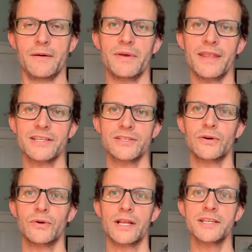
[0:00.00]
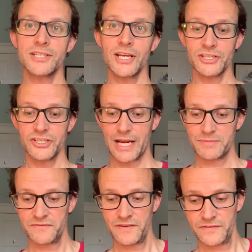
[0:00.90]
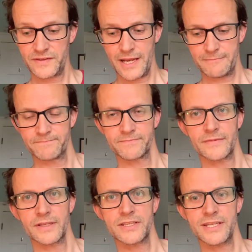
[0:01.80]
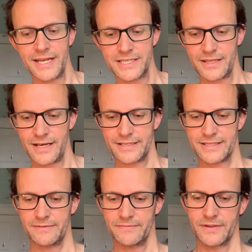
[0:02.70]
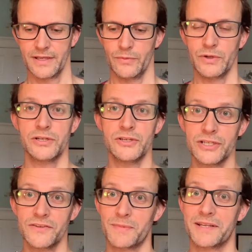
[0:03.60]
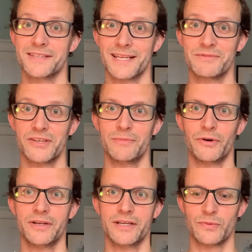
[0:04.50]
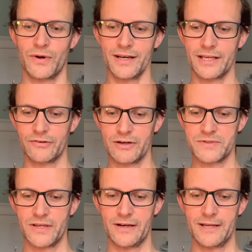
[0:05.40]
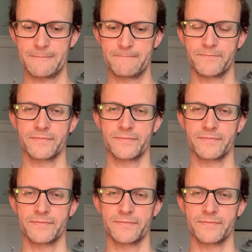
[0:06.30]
But that's not all. Let's turn to chapter 15, to the end of the letter, which you should have spent some time on as well in groups earlier.